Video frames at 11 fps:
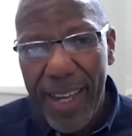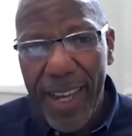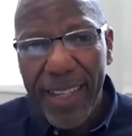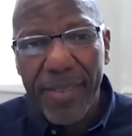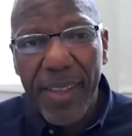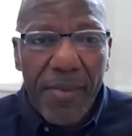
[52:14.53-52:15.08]

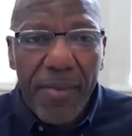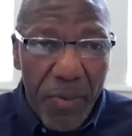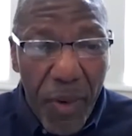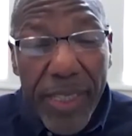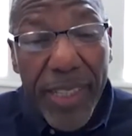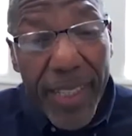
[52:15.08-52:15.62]
And
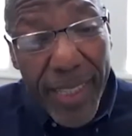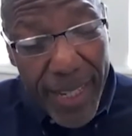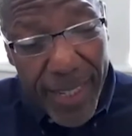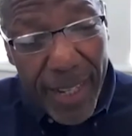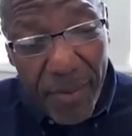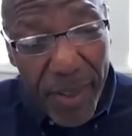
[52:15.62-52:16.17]
one of the
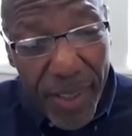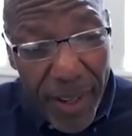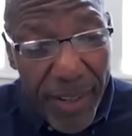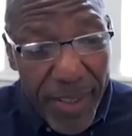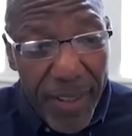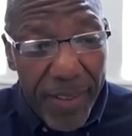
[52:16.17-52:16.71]
things that we'll
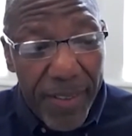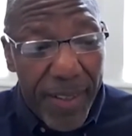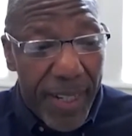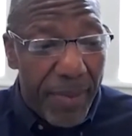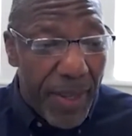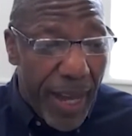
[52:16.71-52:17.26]
also
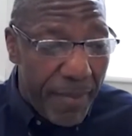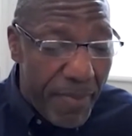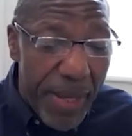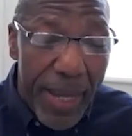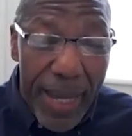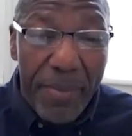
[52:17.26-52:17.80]

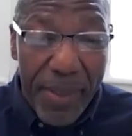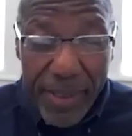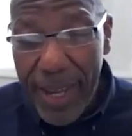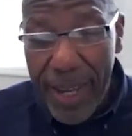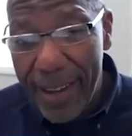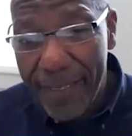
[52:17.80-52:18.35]
be able
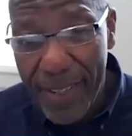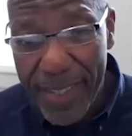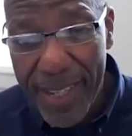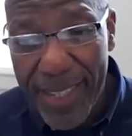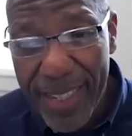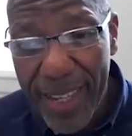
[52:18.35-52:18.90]
to have a
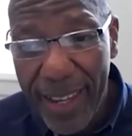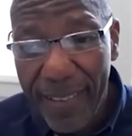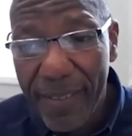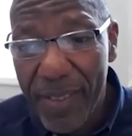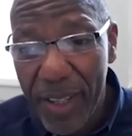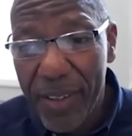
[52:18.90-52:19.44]
sense
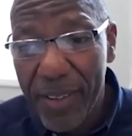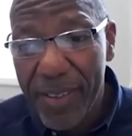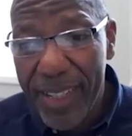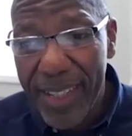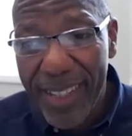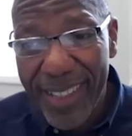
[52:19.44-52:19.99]
of,
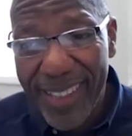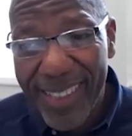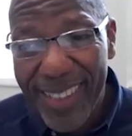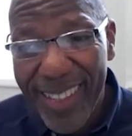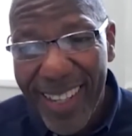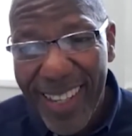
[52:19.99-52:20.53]
though,
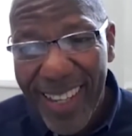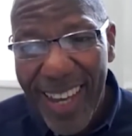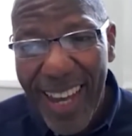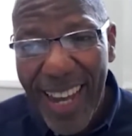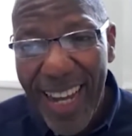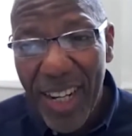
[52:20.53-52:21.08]
is
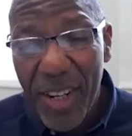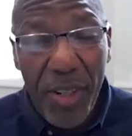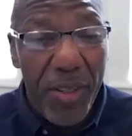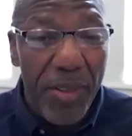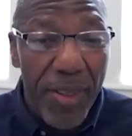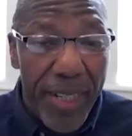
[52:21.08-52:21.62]
uh,
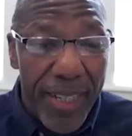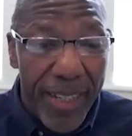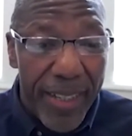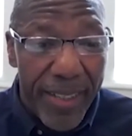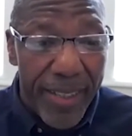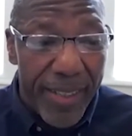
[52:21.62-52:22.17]
who
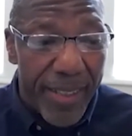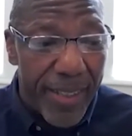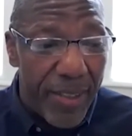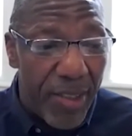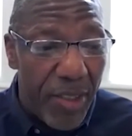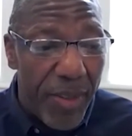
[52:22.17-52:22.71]

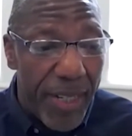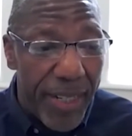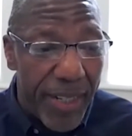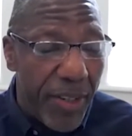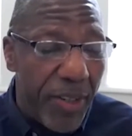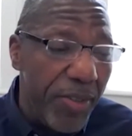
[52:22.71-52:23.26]
is
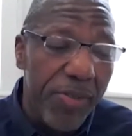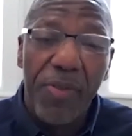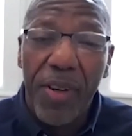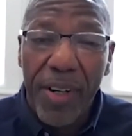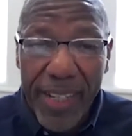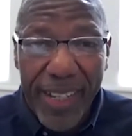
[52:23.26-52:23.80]
doing, who's
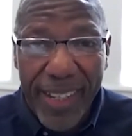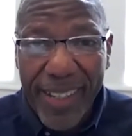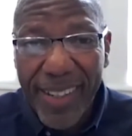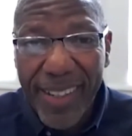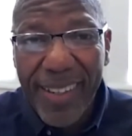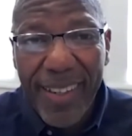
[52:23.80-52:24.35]

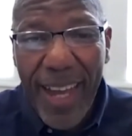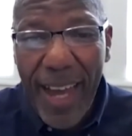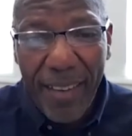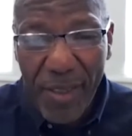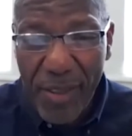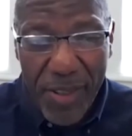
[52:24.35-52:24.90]
working
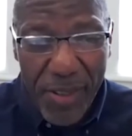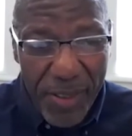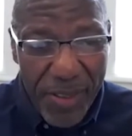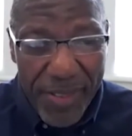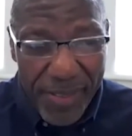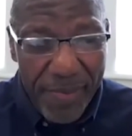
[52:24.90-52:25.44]
after
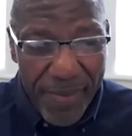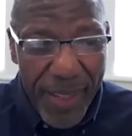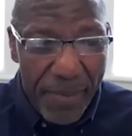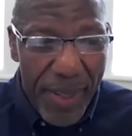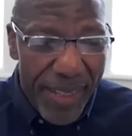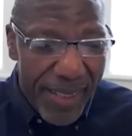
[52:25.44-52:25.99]
school.
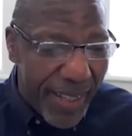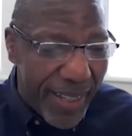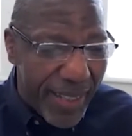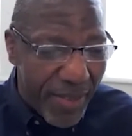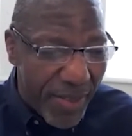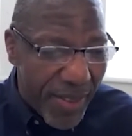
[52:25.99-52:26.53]
I mean,
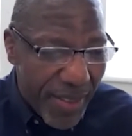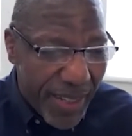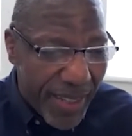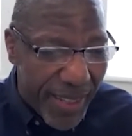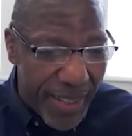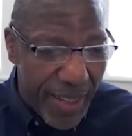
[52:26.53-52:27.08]

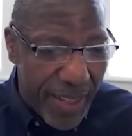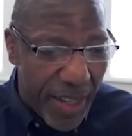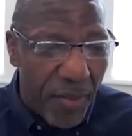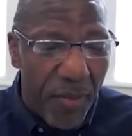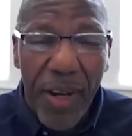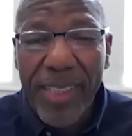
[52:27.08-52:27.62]
because uh, you
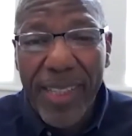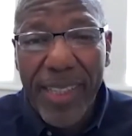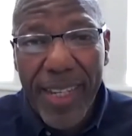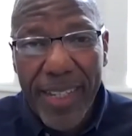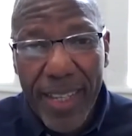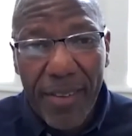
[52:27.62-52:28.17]
know, one of
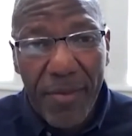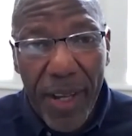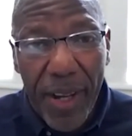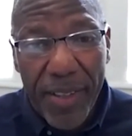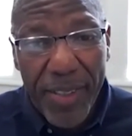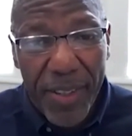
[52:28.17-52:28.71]
the things that we
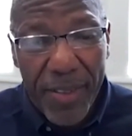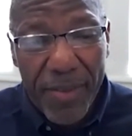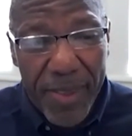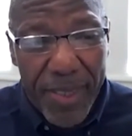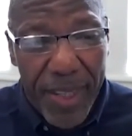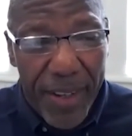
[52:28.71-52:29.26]

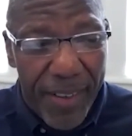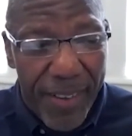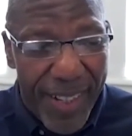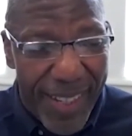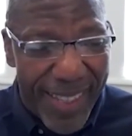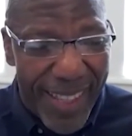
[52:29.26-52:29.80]
also
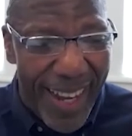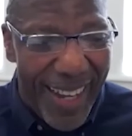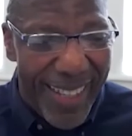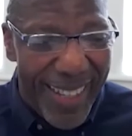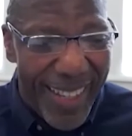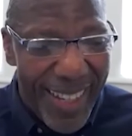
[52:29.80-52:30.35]
know is that